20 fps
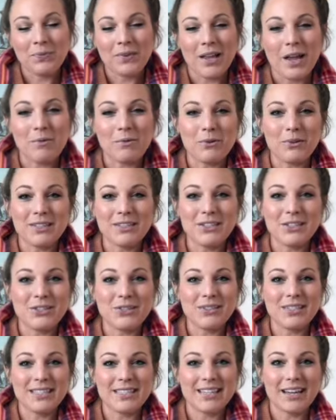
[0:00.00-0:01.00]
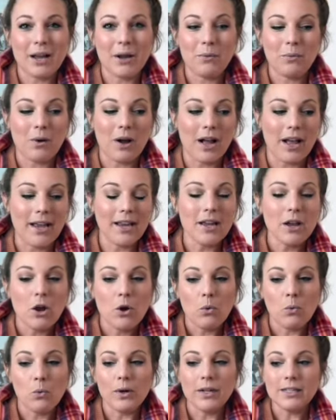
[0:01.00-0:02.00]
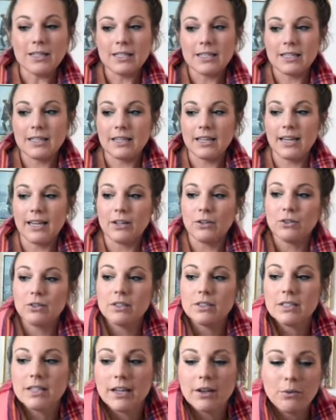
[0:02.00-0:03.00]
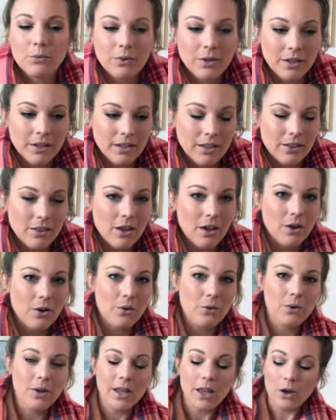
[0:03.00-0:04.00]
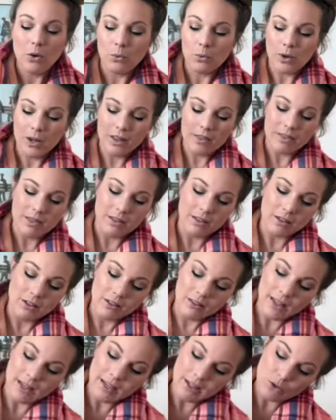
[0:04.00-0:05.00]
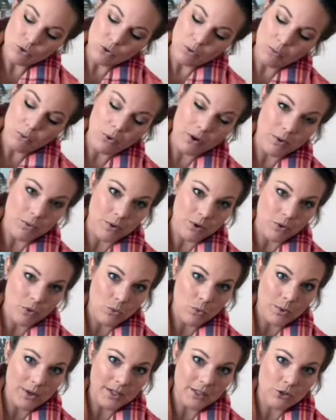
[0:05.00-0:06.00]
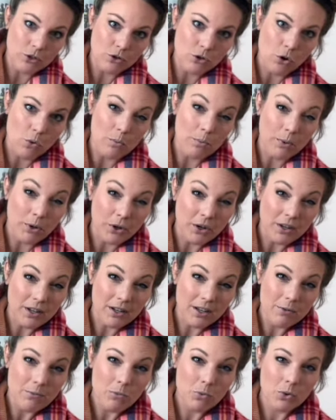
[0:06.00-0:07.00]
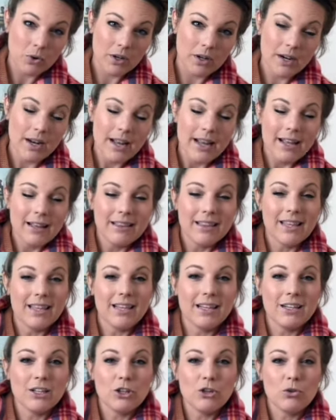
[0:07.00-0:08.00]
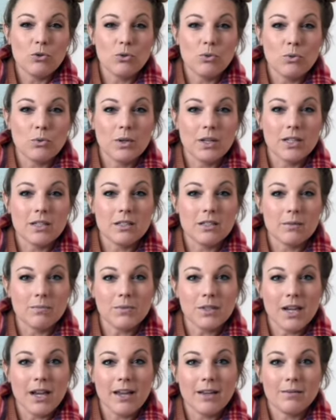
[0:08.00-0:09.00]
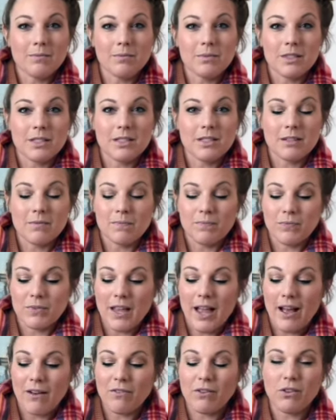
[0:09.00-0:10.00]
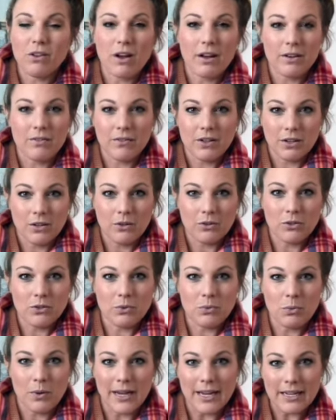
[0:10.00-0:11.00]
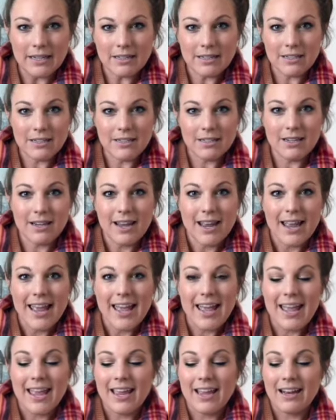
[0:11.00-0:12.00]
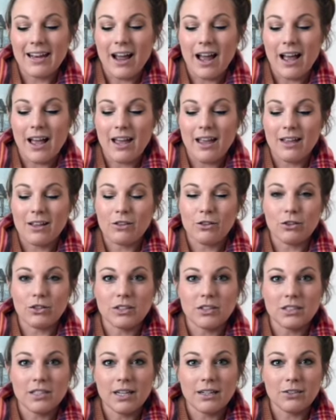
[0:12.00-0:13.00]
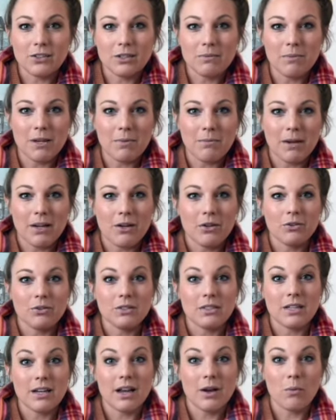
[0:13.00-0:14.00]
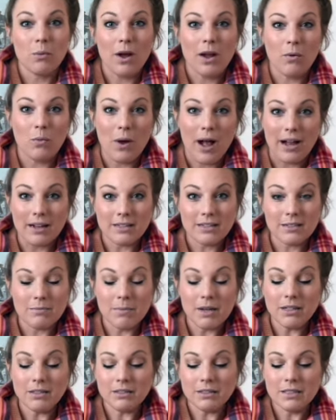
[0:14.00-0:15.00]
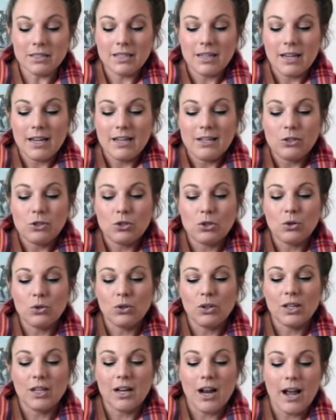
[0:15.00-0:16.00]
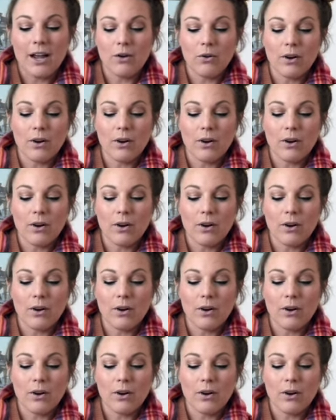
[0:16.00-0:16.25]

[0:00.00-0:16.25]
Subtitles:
I'm going to do a DIY. Once the candles get really low and they get to a point where the wicks don't burn anymore, then you can sometimes have a lot of it go to waste. And I learned how to make my own DIY wax melts so that I don't